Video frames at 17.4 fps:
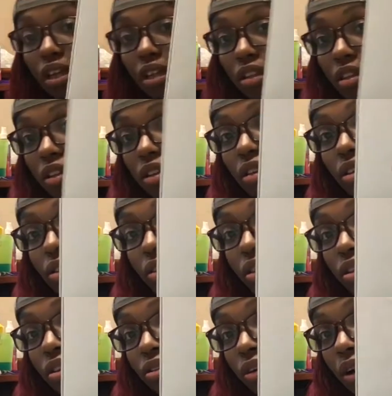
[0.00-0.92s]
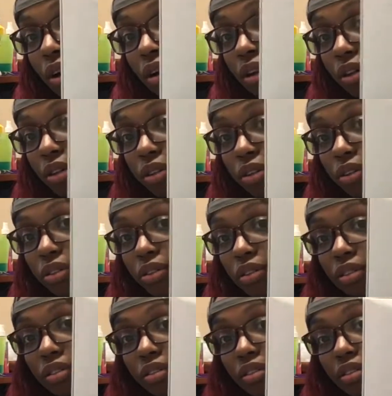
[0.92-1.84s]
the little QR
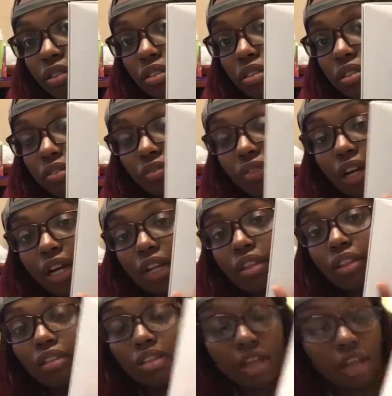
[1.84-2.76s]
codes to find the